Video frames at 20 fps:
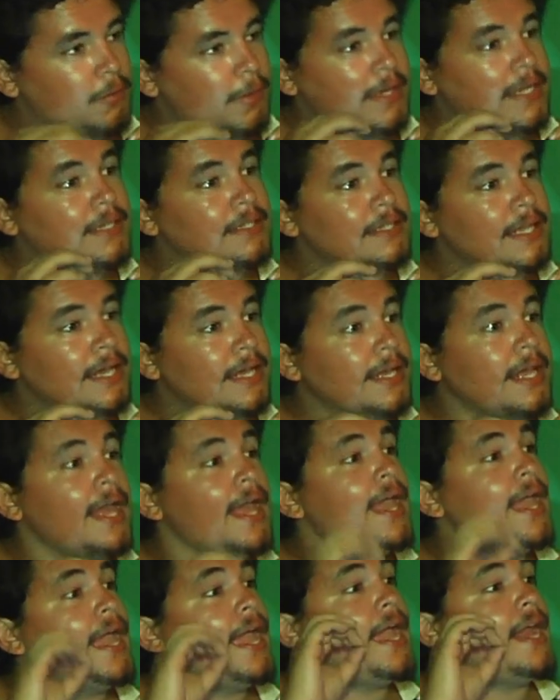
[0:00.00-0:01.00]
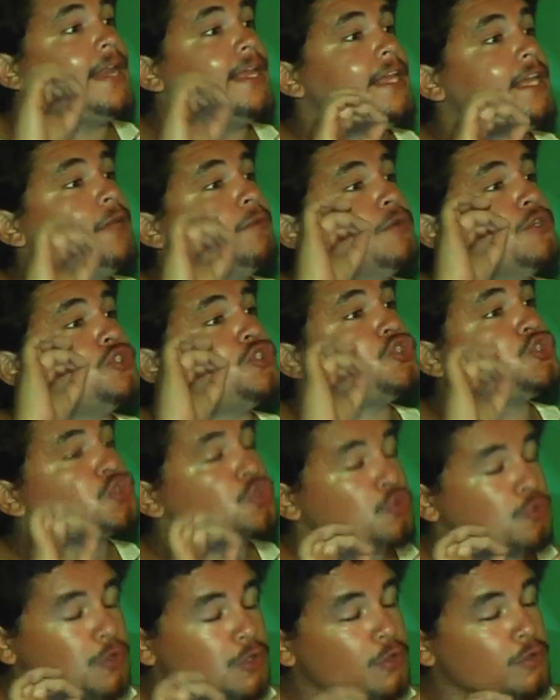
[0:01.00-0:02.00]
what he did, and he was
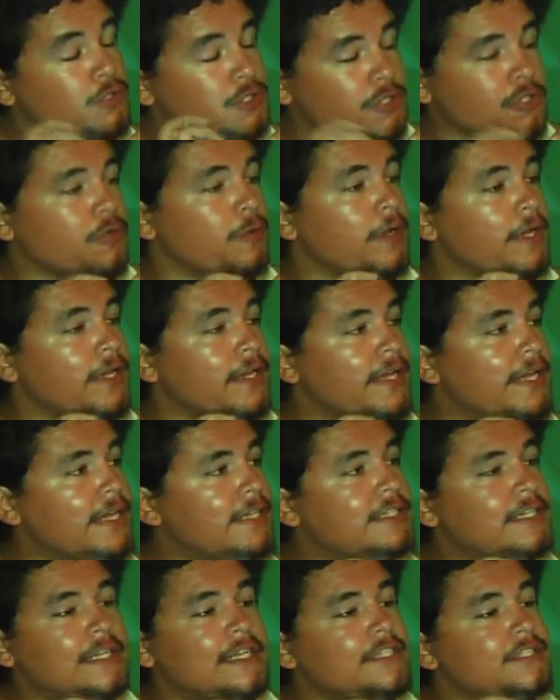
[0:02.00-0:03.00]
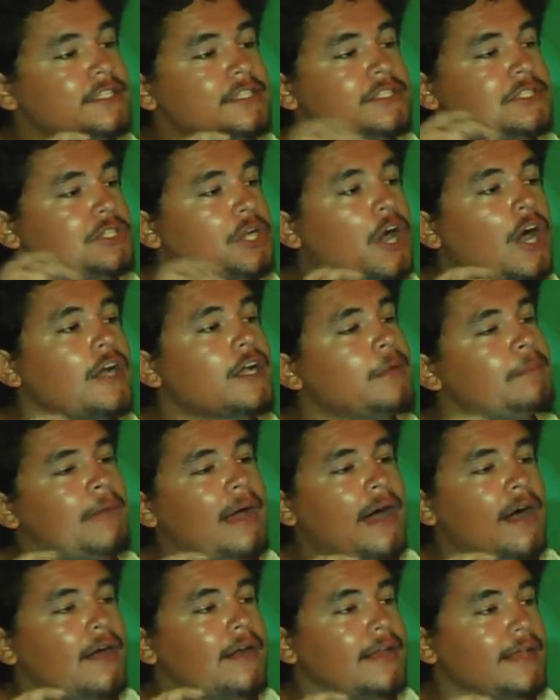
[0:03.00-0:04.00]
true to it. He didn't just talk
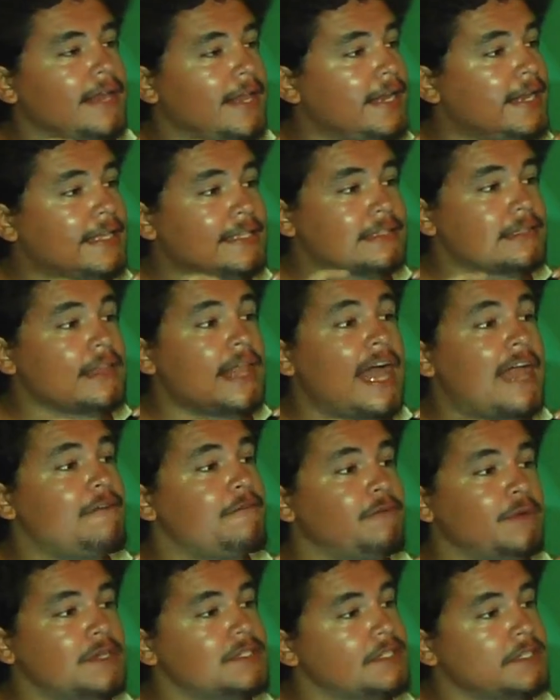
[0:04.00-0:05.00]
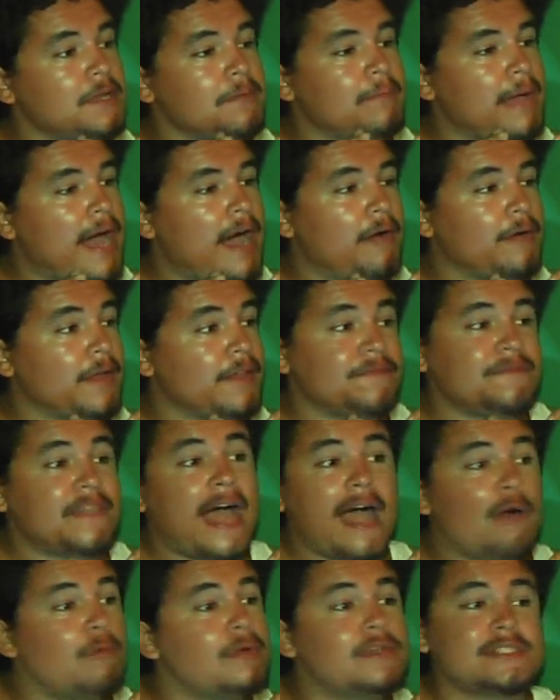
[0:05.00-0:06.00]
about it, and his life wasn't about it.
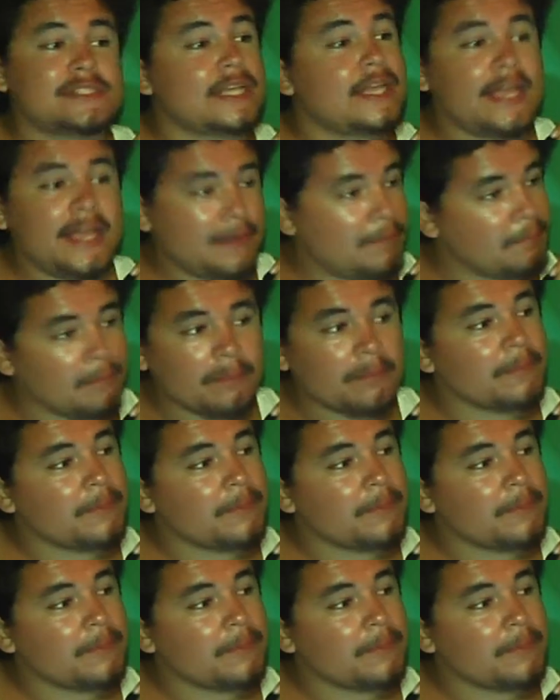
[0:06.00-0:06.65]
That was him.